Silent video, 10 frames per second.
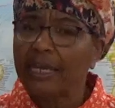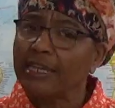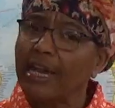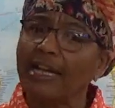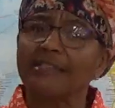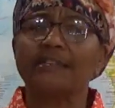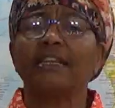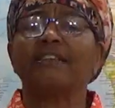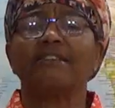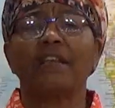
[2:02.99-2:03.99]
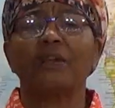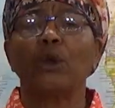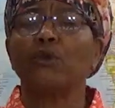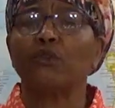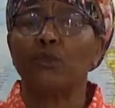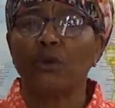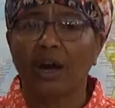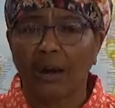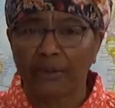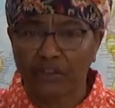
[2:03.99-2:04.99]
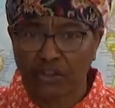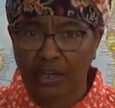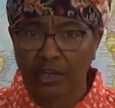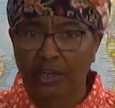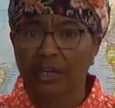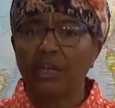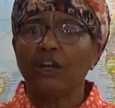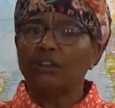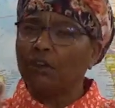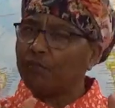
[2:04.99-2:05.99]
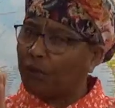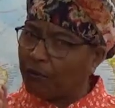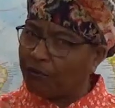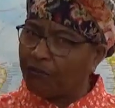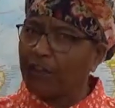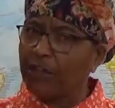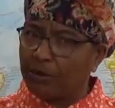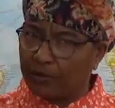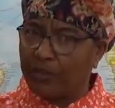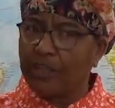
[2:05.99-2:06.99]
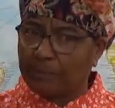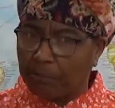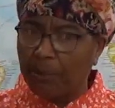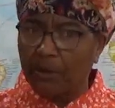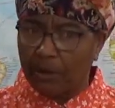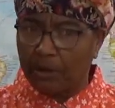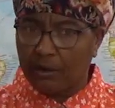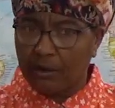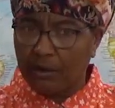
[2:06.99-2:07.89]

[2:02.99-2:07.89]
Yah sent his son Yeshua HaMashiach to fulfill this book.